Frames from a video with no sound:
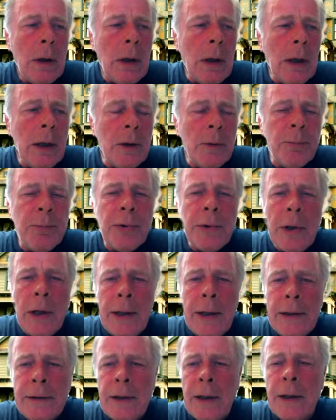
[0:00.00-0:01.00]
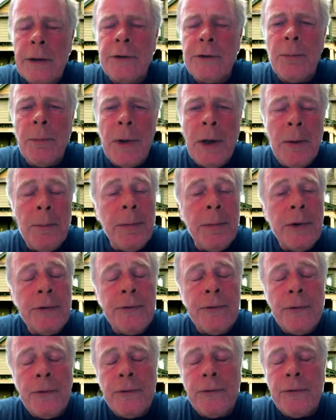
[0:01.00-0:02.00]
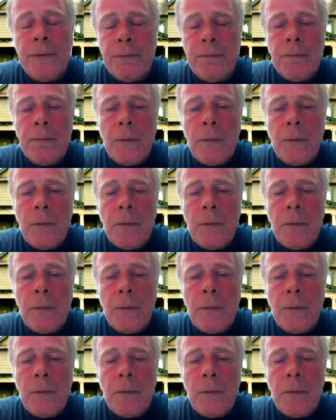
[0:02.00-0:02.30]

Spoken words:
I applied that to my business,